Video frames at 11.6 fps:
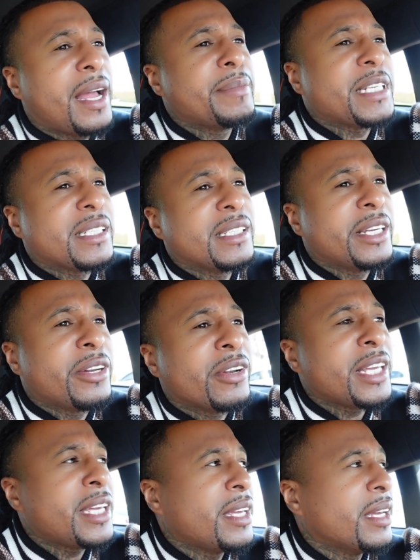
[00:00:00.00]
I'm just
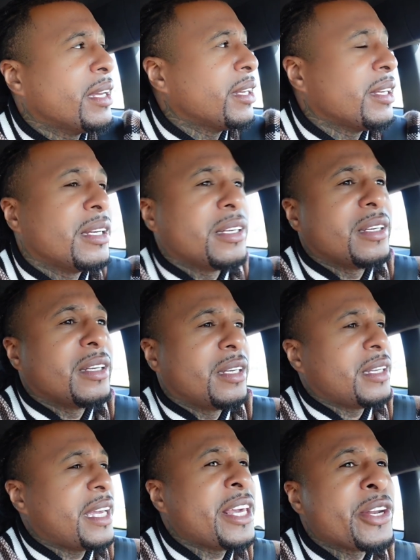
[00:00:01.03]
literally
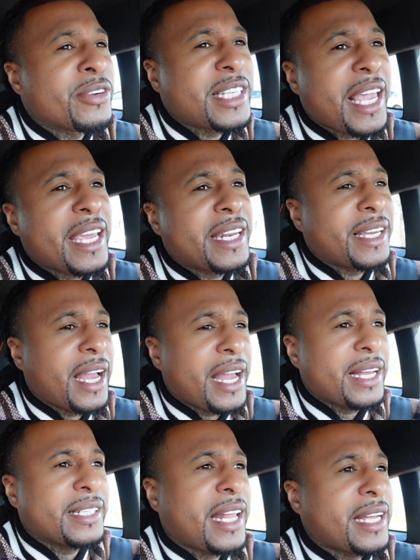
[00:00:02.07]
entertaining, guys.